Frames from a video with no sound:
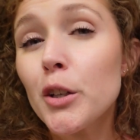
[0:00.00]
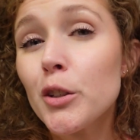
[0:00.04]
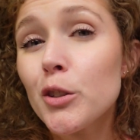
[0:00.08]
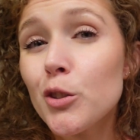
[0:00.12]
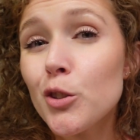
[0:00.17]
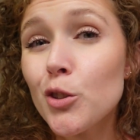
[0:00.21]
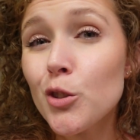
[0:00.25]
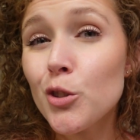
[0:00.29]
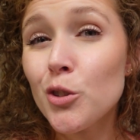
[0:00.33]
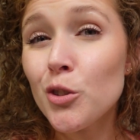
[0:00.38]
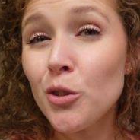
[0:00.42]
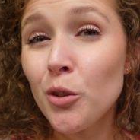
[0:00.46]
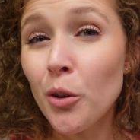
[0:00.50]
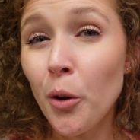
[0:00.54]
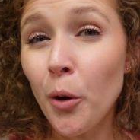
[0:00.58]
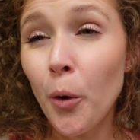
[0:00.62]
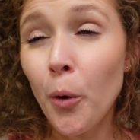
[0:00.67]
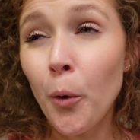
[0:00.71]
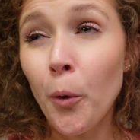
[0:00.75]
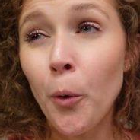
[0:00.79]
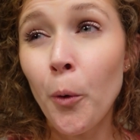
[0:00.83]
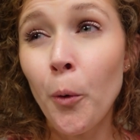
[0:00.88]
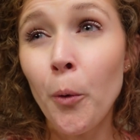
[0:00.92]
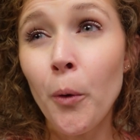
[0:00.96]

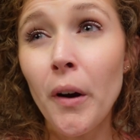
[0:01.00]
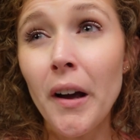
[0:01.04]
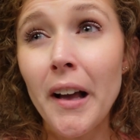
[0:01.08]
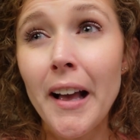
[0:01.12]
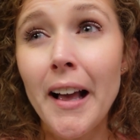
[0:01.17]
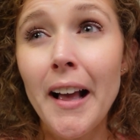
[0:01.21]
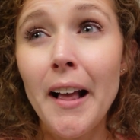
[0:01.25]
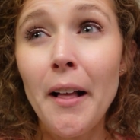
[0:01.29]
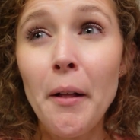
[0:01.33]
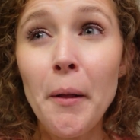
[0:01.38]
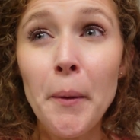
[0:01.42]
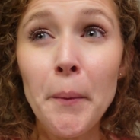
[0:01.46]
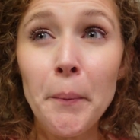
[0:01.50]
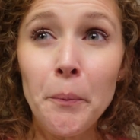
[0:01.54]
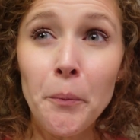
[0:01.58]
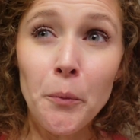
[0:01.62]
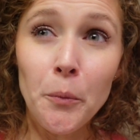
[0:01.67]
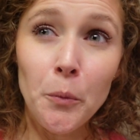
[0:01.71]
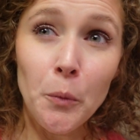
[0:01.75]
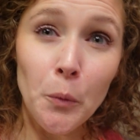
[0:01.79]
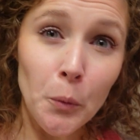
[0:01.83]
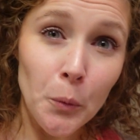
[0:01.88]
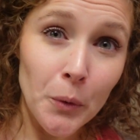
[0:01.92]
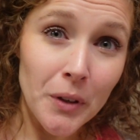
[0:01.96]
So
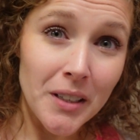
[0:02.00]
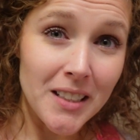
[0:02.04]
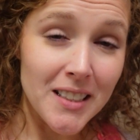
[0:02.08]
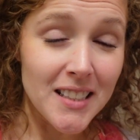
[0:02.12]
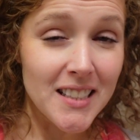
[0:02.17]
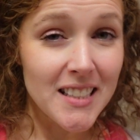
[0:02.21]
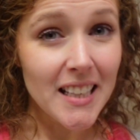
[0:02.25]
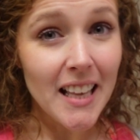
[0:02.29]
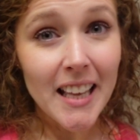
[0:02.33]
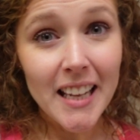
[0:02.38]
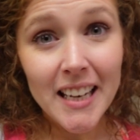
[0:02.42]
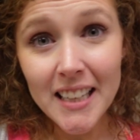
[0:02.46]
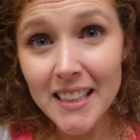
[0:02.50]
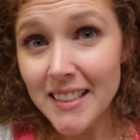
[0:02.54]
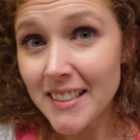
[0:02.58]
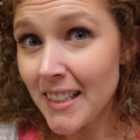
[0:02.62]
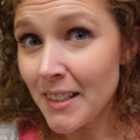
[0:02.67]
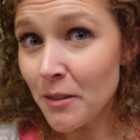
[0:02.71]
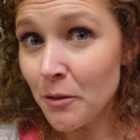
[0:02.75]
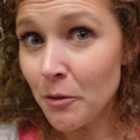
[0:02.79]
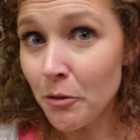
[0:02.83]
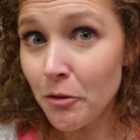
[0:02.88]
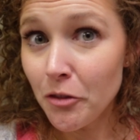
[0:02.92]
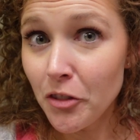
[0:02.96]
when it said it
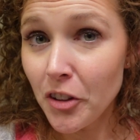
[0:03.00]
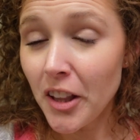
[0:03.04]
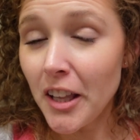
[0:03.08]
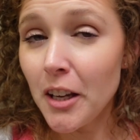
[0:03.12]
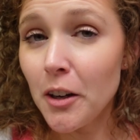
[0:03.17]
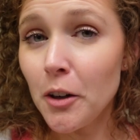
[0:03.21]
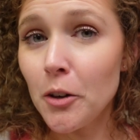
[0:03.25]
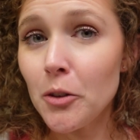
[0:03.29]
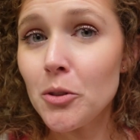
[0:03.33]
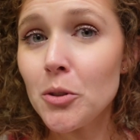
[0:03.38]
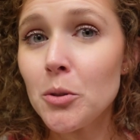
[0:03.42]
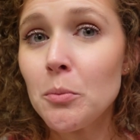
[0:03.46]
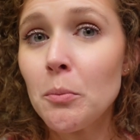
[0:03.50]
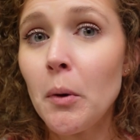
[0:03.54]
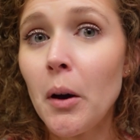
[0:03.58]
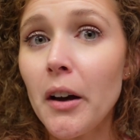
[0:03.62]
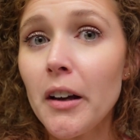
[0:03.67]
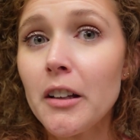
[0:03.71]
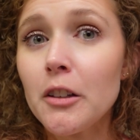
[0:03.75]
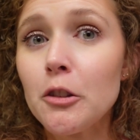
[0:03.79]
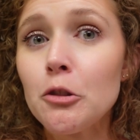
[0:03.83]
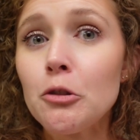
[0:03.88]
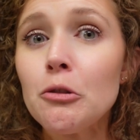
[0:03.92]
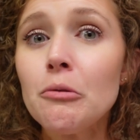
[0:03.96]
didn't flake or
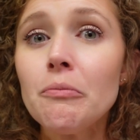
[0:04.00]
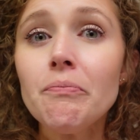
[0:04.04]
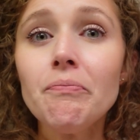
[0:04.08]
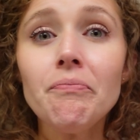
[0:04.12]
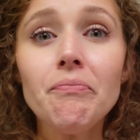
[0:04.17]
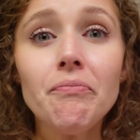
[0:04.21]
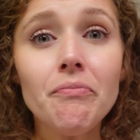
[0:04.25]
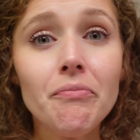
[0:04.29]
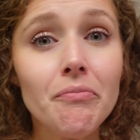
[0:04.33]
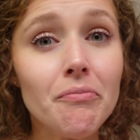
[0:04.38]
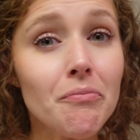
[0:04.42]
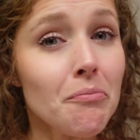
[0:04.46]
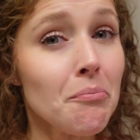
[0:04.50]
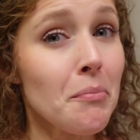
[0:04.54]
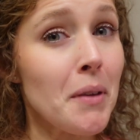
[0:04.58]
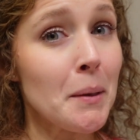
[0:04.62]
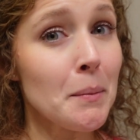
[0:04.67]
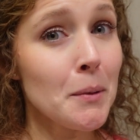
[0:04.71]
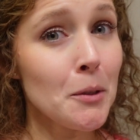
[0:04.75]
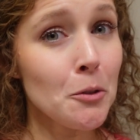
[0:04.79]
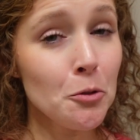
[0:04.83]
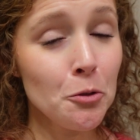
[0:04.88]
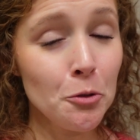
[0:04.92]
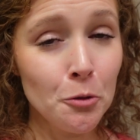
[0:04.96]
smudge,
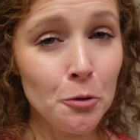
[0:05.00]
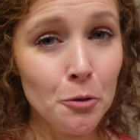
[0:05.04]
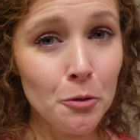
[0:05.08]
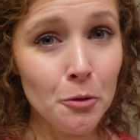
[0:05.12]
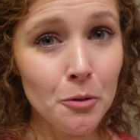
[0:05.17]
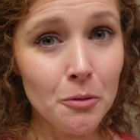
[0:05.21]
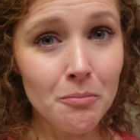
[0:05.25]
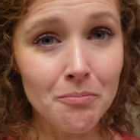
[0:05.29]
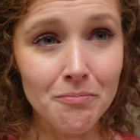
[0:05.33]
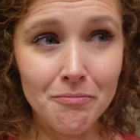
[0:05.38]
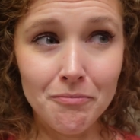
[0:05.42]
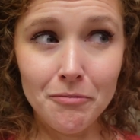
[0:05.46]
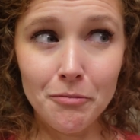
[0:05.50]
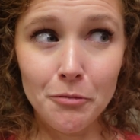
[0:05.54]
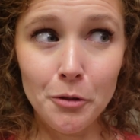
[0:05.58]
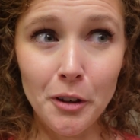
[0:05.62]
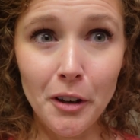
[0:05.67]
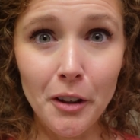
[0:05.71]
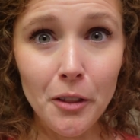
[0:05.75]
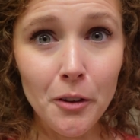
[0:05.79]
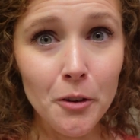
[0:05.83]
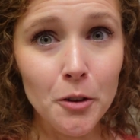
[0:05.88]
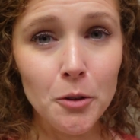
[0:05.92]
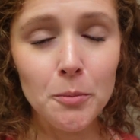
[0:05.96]
maybe true for
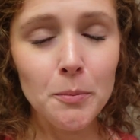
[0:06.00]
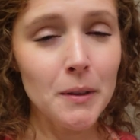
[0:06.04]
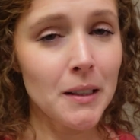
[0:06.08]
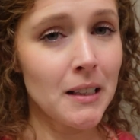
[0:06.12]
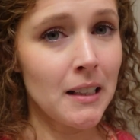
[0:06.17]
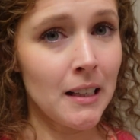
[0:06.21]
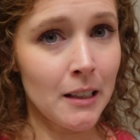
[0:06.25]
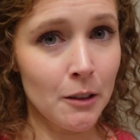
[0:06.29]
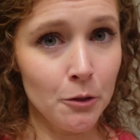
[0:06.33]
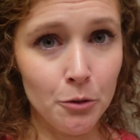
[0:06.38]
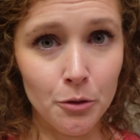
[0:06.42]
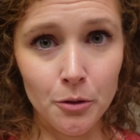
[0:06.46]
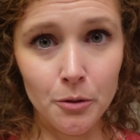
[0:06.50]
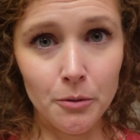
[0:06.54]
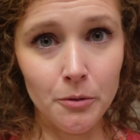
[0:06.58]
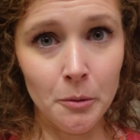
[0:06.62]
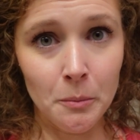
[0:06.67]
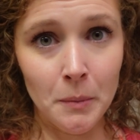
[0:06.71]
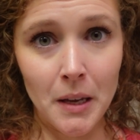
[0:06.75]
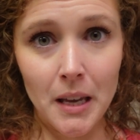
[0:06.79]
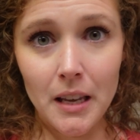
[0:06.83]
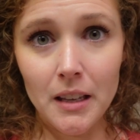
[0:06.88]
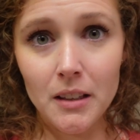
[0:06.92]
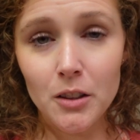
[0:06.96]
others, but not true for
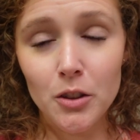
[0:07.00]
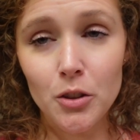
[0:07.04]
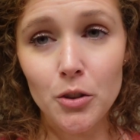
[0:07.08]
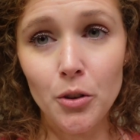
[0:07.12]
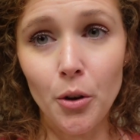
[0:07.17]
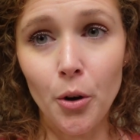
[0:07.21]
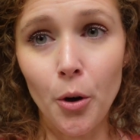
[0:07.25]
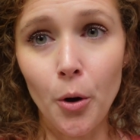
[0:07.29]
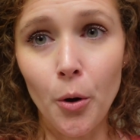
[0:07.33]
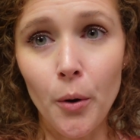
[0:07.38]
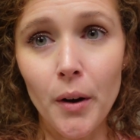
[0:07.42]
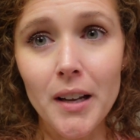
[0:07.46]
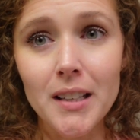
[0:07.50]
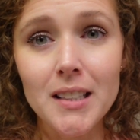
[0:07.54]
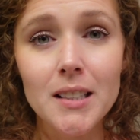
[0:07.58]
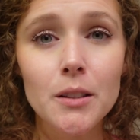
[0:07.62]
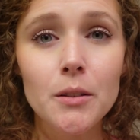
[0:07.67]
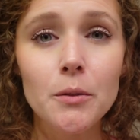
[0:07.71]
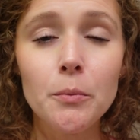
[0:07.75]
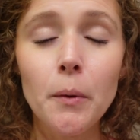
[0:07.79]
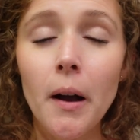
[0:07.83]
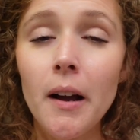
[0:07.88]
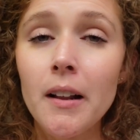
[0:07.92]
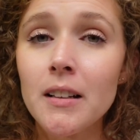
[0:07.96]
me. So
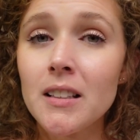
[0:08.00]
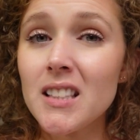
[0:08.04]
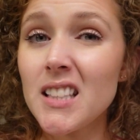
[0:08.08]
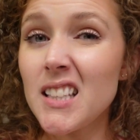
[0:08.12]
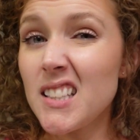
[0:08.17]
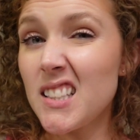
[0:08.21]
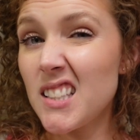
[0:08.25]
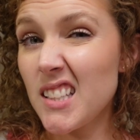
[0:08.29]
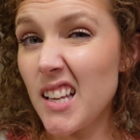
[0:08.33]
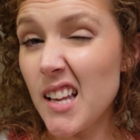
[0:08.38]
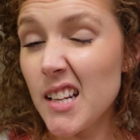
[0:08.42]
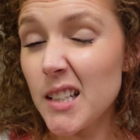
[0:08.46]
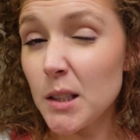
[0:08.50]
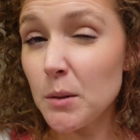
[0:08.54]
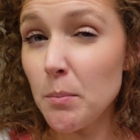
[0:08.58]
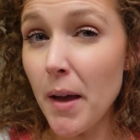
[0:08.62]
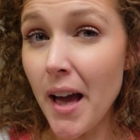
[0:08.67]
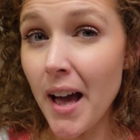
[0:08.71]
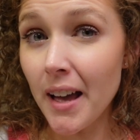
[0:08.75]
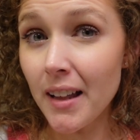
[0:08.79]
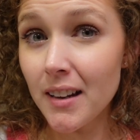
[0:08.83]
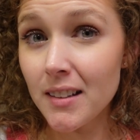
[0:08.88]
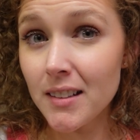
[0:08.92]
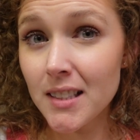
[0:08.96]
it's honestly, it's not as
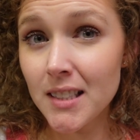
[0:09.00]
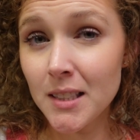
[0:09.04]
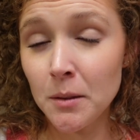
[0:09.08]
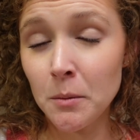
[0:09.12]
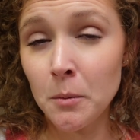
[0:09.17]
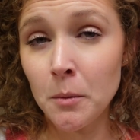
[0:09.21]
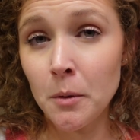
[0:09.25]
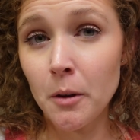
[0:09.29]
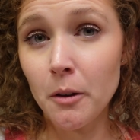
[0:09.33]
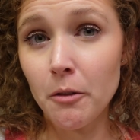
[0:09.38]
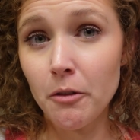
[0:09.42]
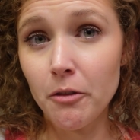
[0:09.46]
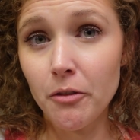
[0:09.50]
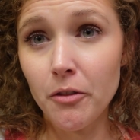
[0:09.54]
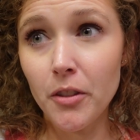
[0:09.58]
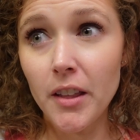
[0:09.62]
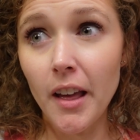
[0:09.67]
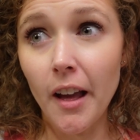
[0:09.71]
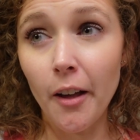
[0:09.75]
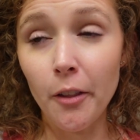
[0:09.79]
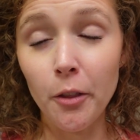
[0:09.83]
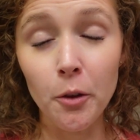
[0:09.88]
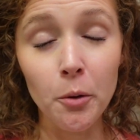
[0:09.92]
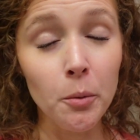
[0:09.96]
bad as some of the
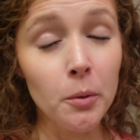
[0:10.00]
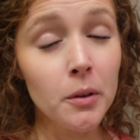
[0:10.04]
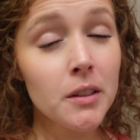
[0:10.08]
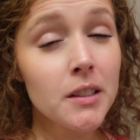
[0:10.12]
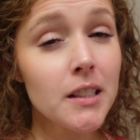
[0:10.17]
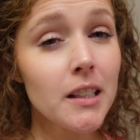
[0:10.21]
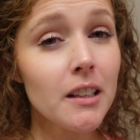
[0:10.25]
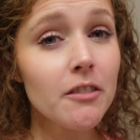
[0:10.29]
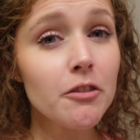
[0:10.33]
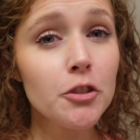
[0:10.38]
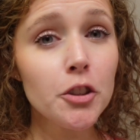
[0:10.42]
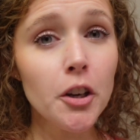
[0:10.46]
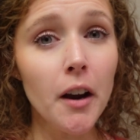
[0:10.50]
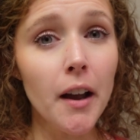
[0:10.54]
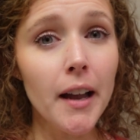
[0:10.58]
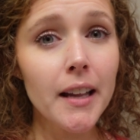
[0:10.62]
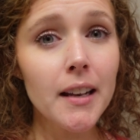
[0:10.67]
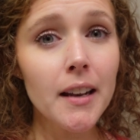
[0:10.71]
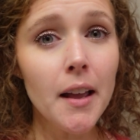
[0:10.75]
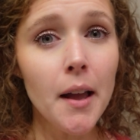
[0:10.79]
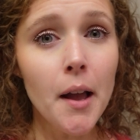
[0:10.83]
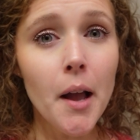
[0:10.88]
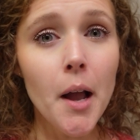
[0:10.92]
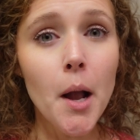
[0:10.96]
other ones I've tried,